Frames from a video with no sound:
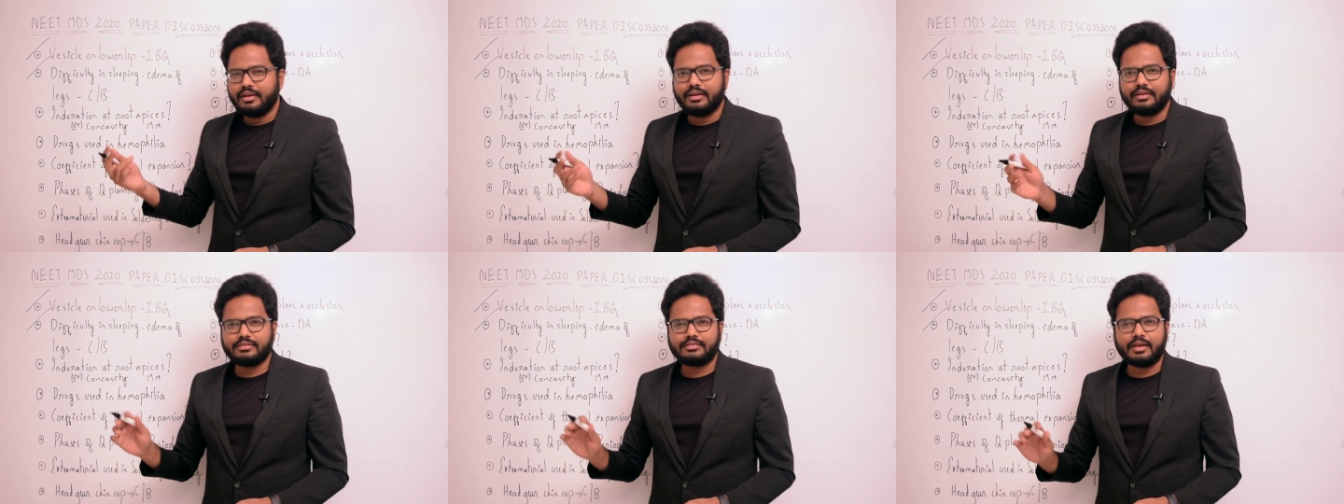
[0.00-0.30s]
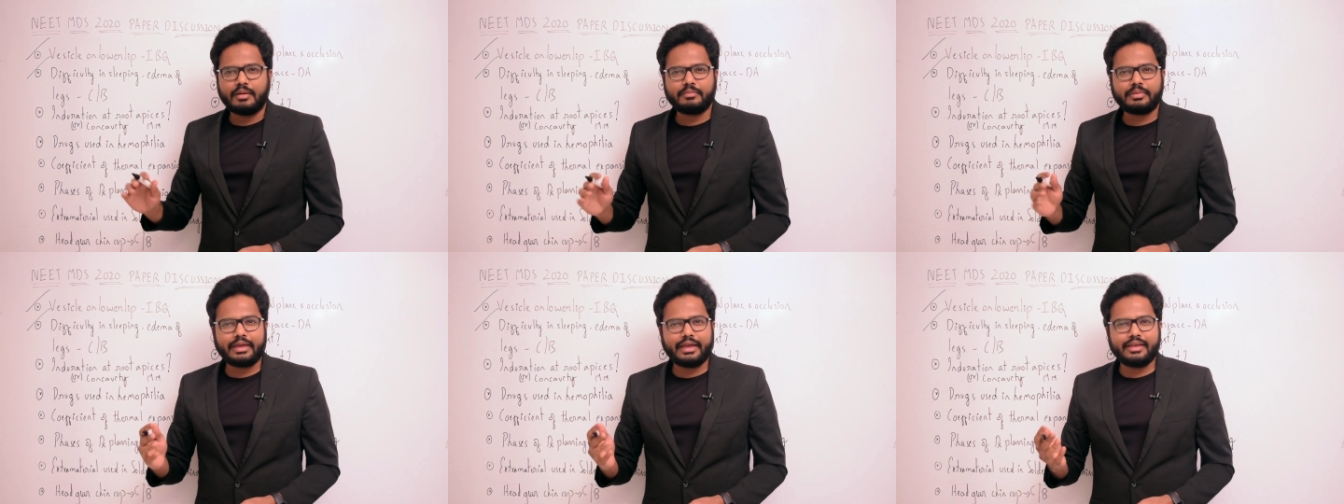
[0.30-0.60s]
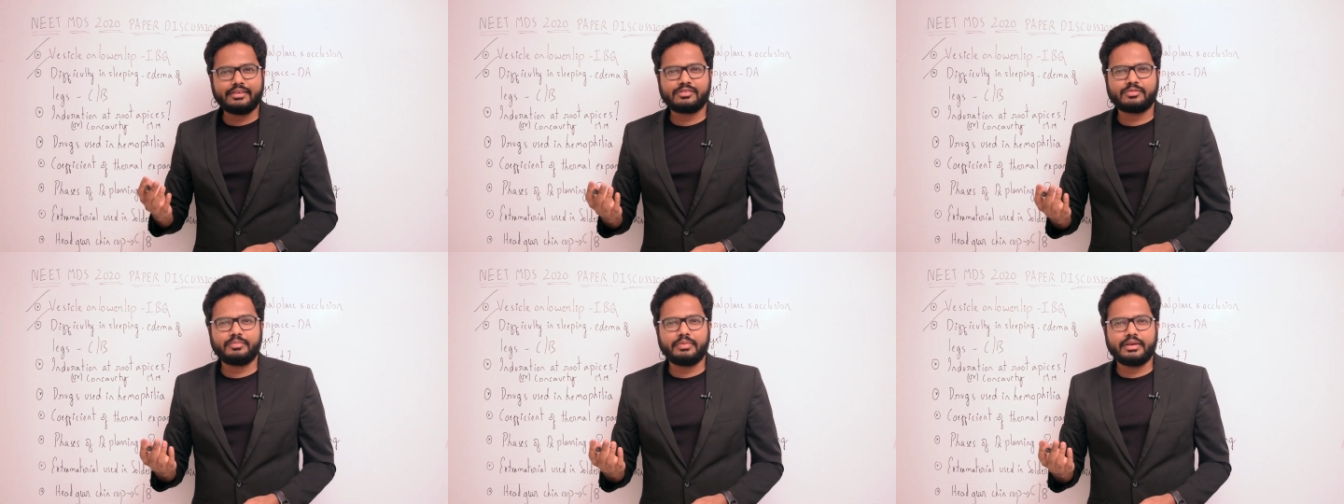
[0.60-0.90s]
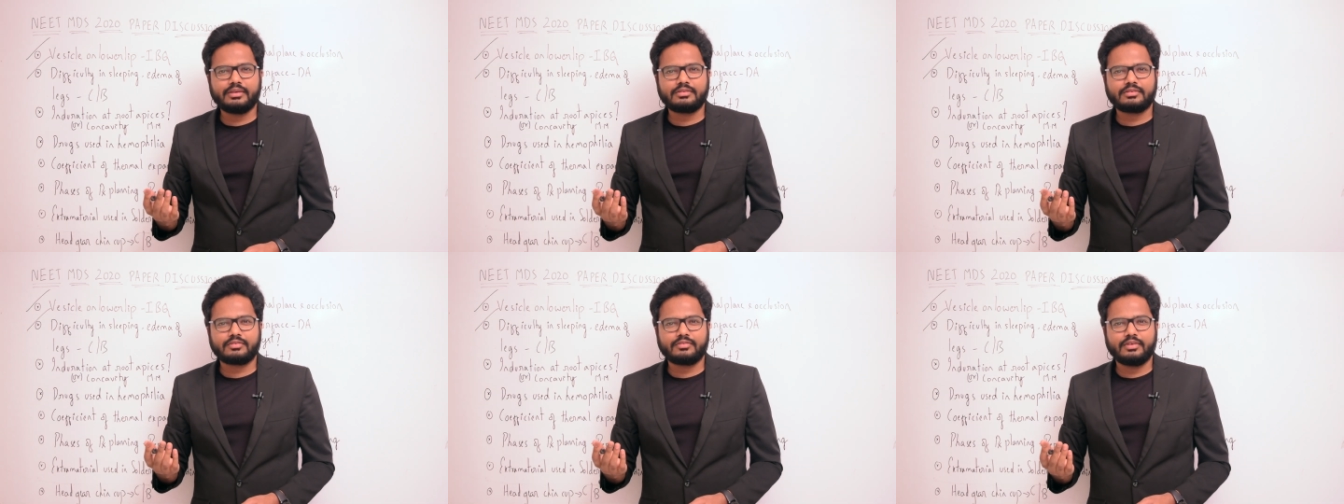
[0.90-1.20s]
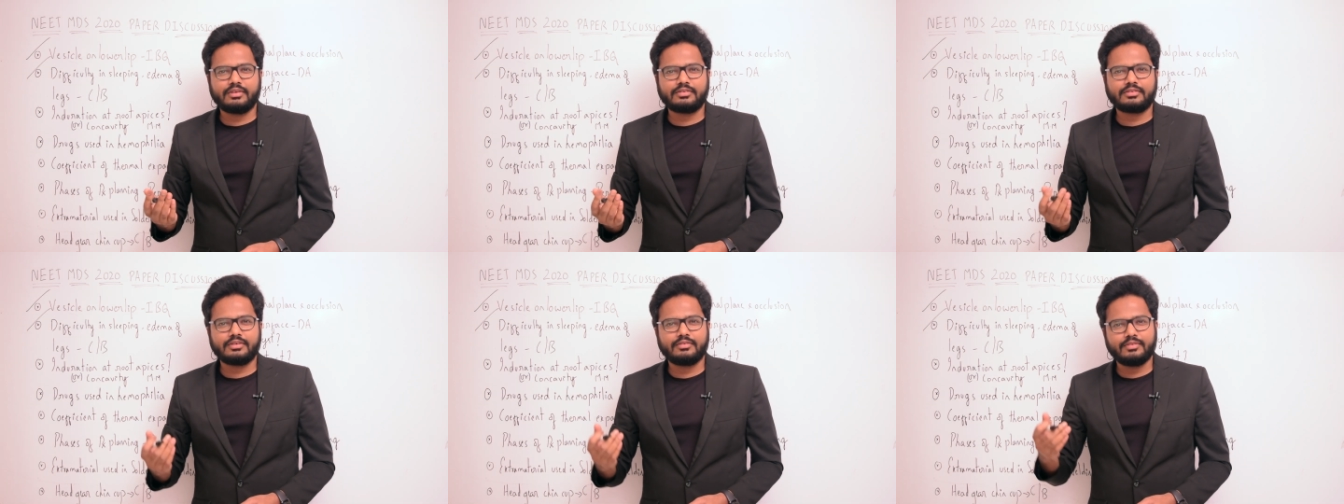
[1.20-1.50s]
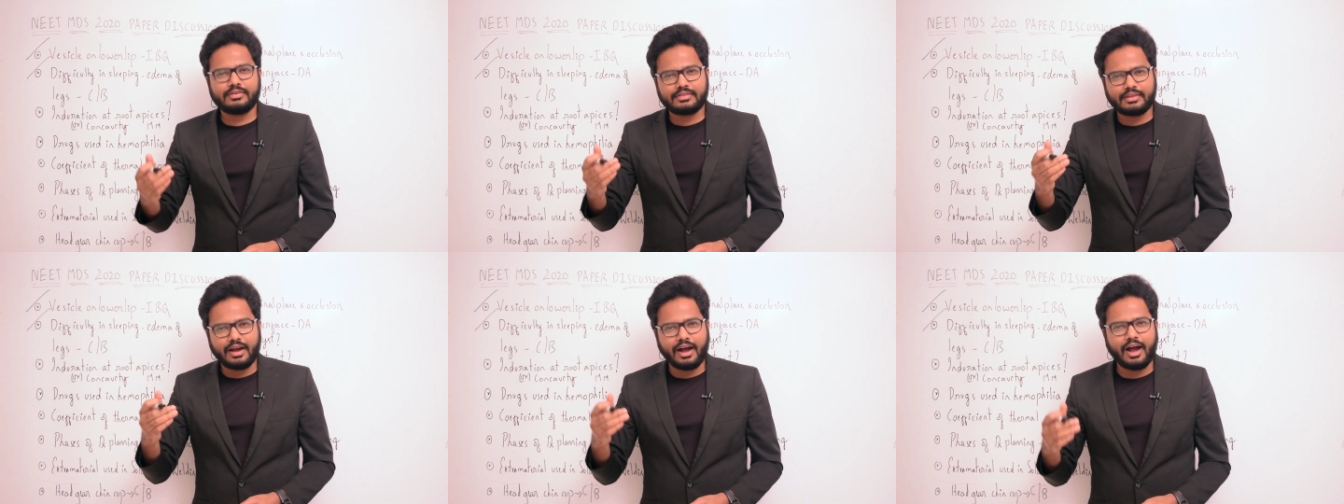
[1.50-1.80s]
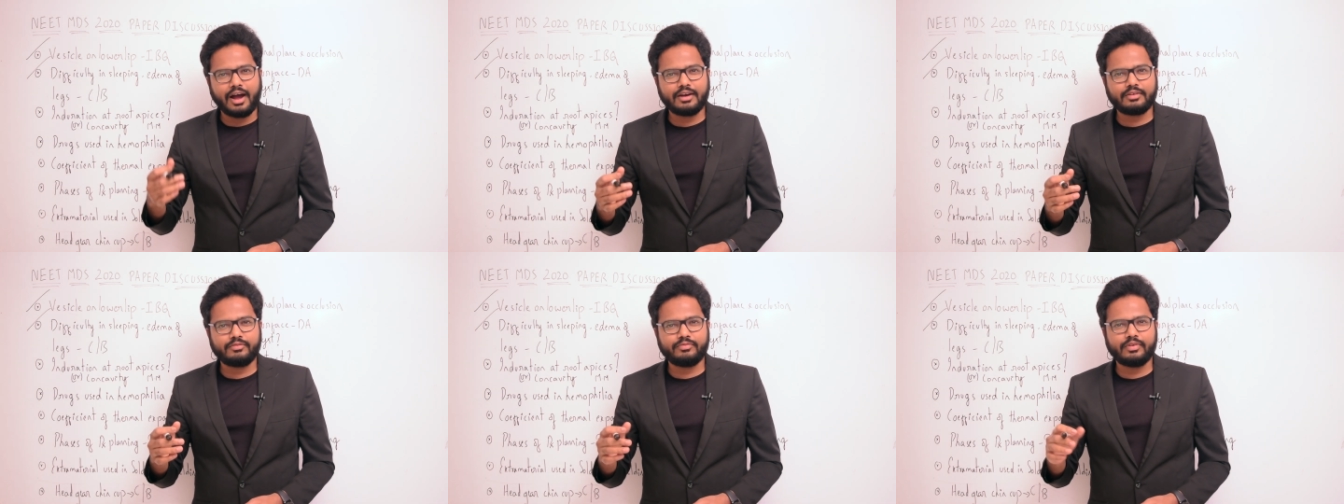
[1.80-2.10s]
some case based question with
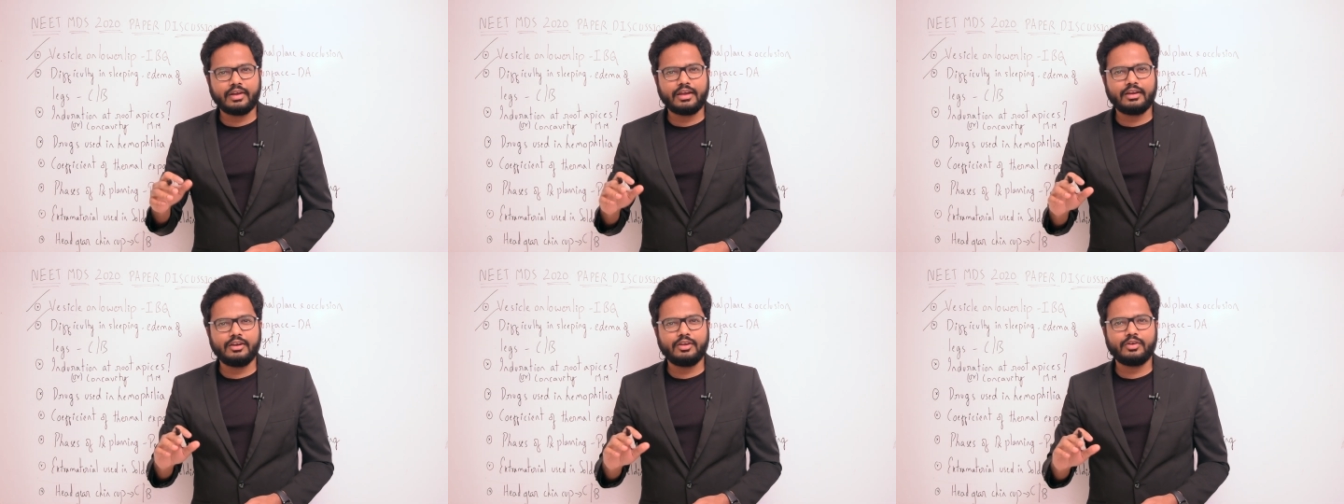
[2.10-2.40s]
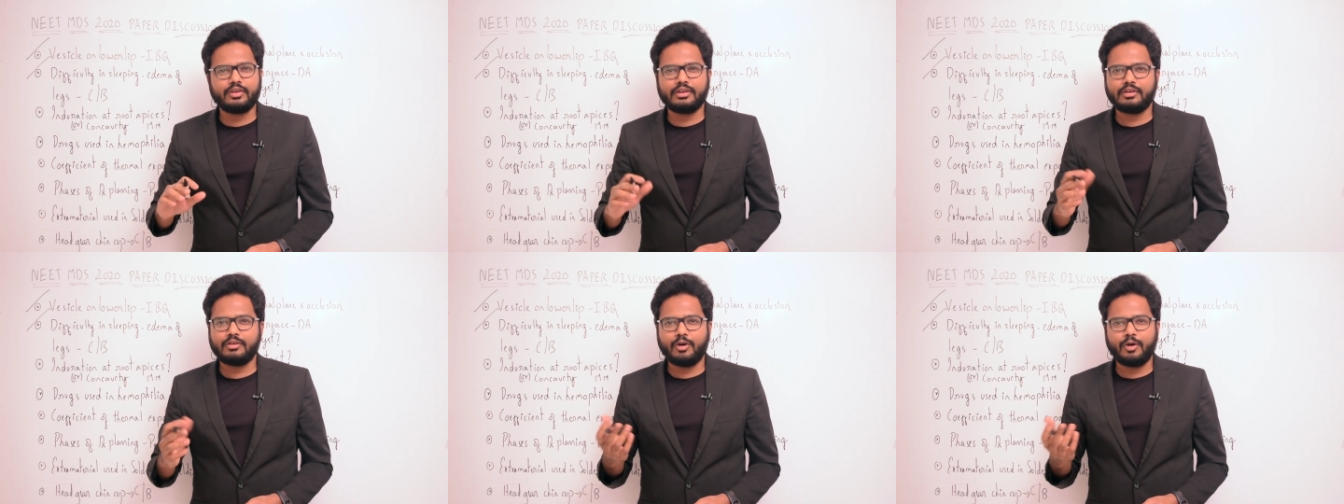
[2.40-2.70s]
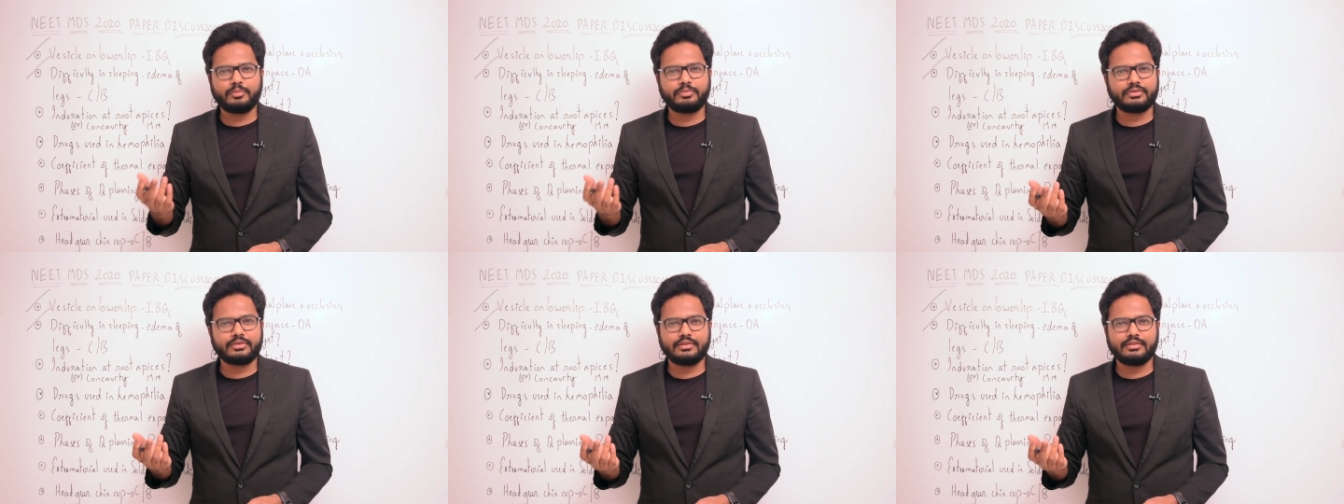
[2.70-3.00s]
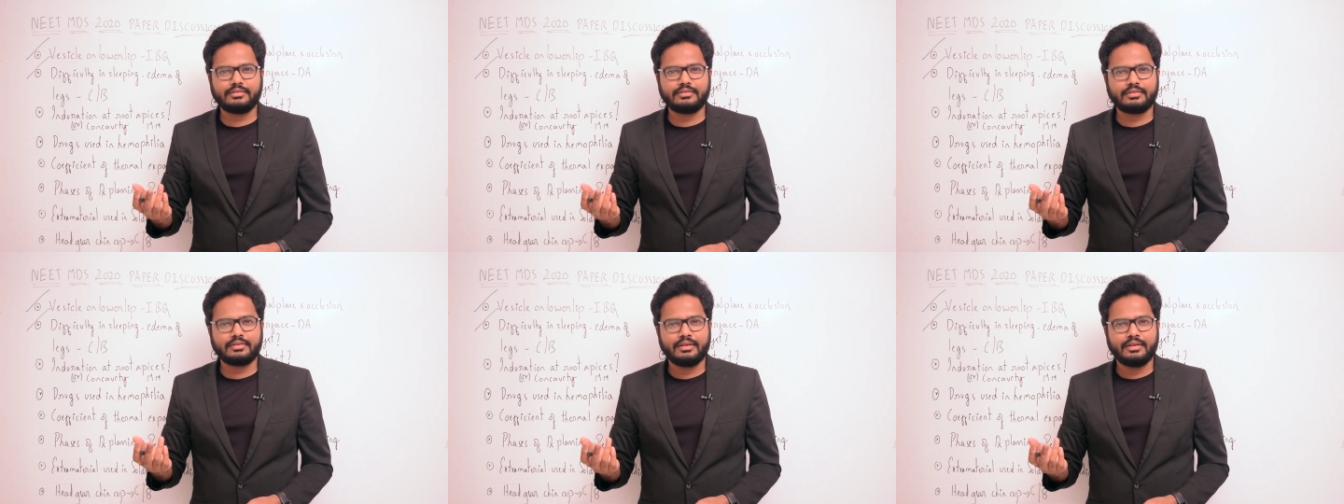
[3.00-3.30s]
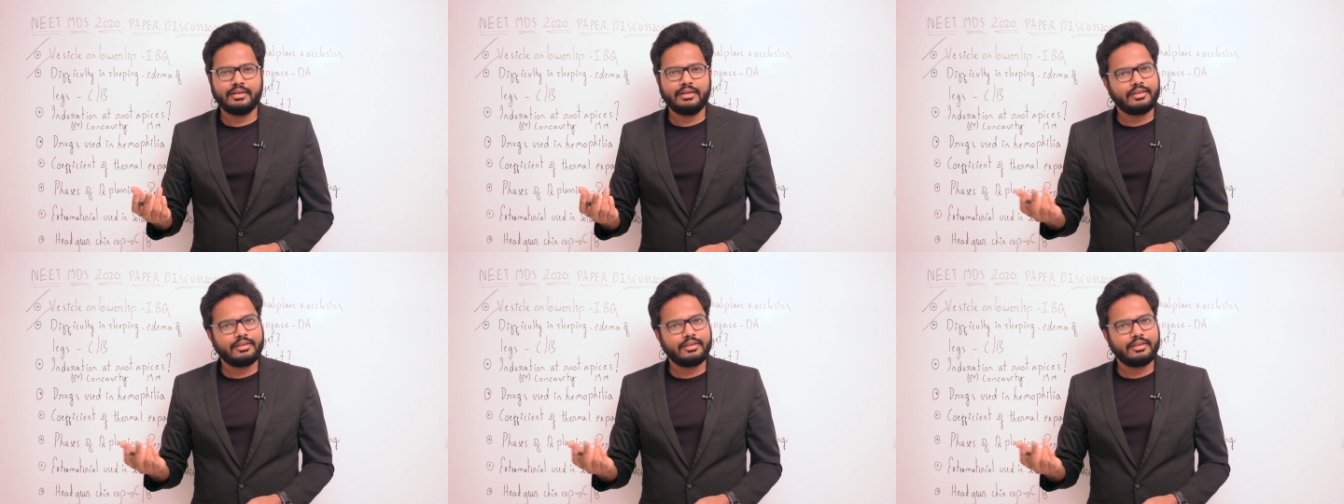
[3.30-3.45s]
heart failure in options